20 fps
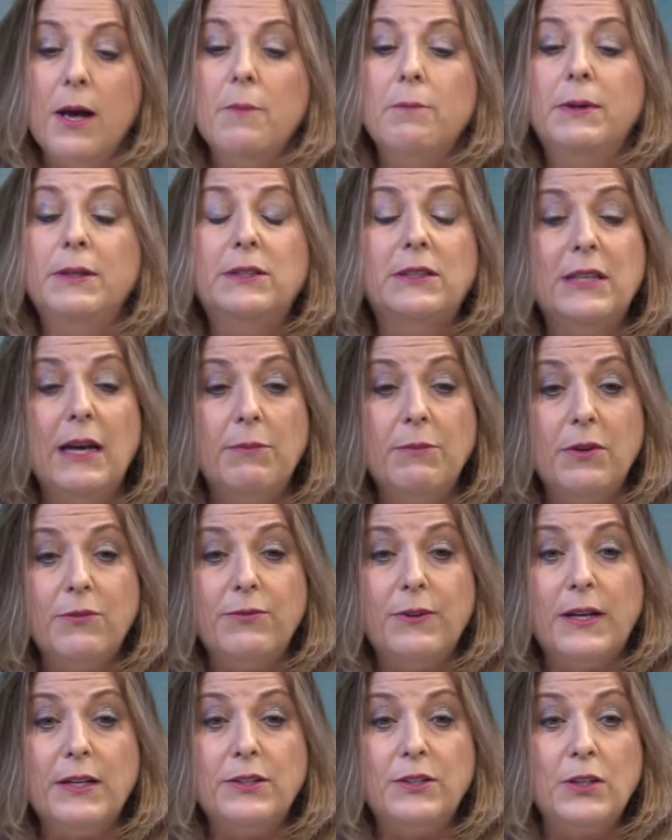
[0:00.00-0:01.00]
But some
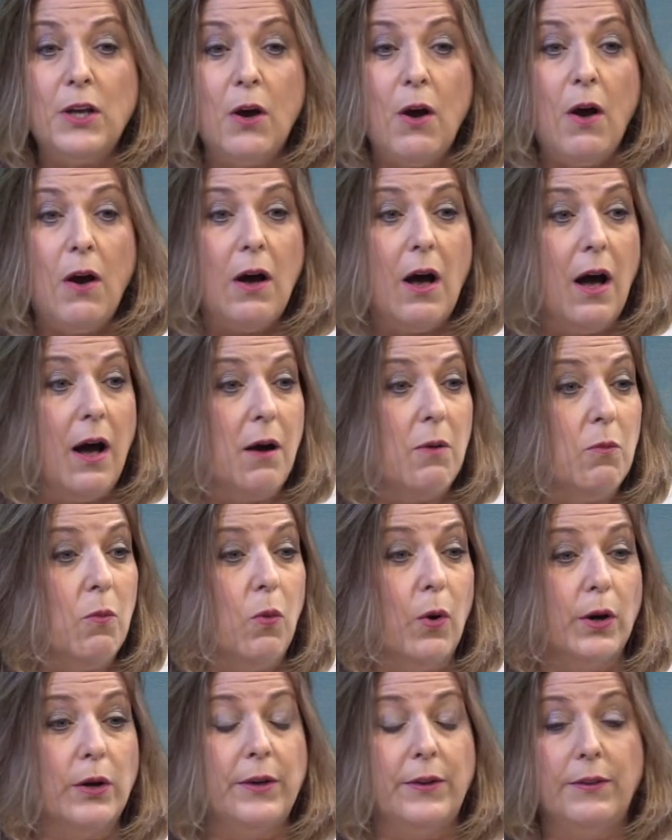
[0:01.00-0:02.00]
of us um,
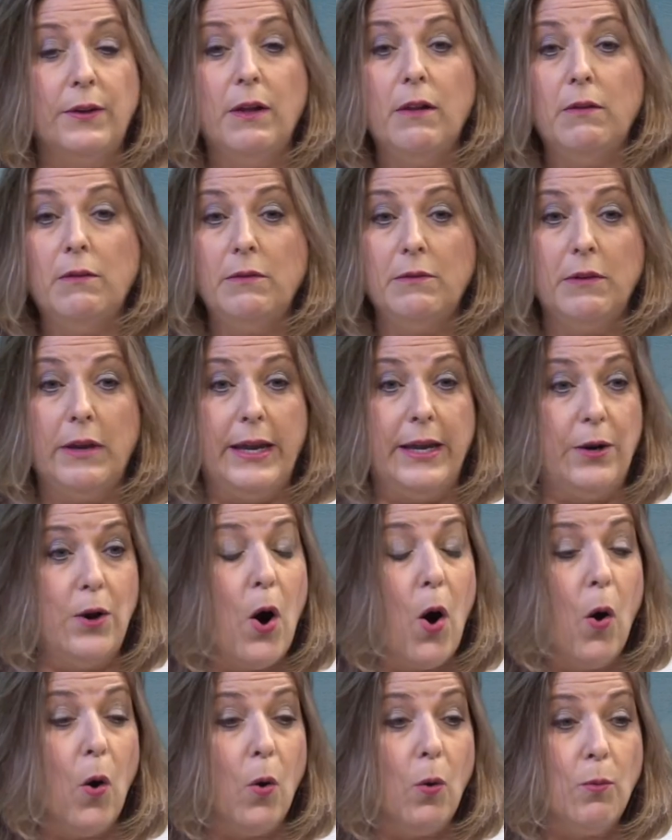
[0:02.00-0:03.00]
work in, in
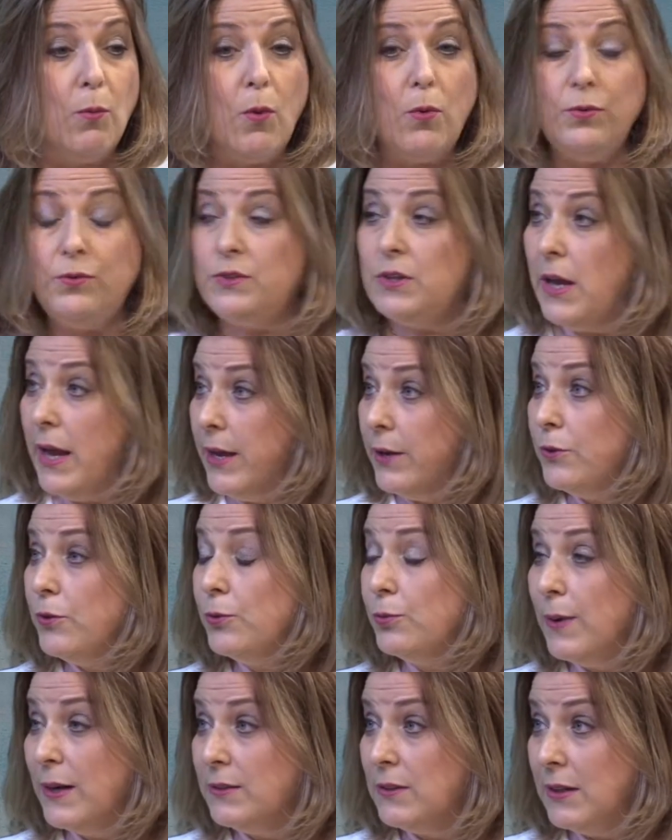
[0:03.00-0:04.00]
homes and
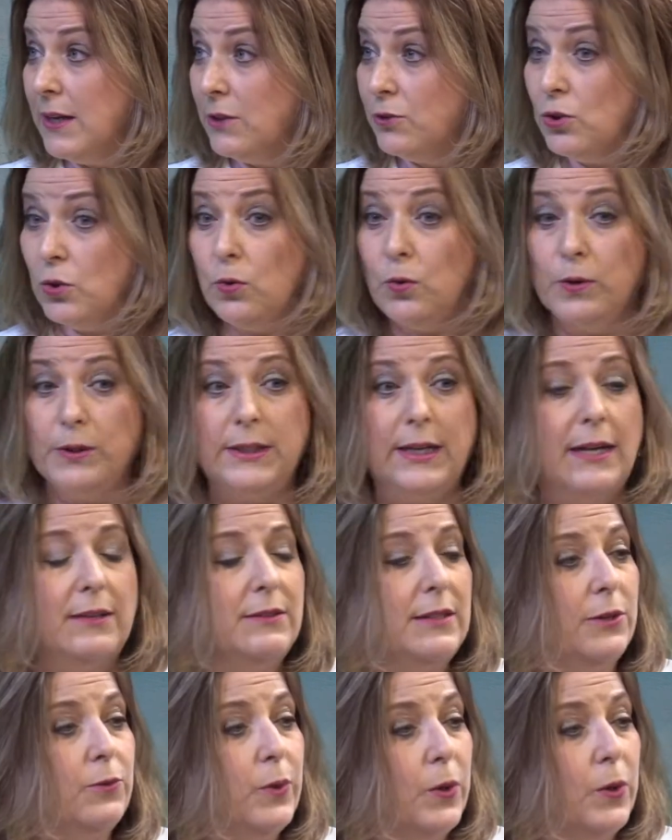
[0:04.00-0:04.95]
do residential organizing.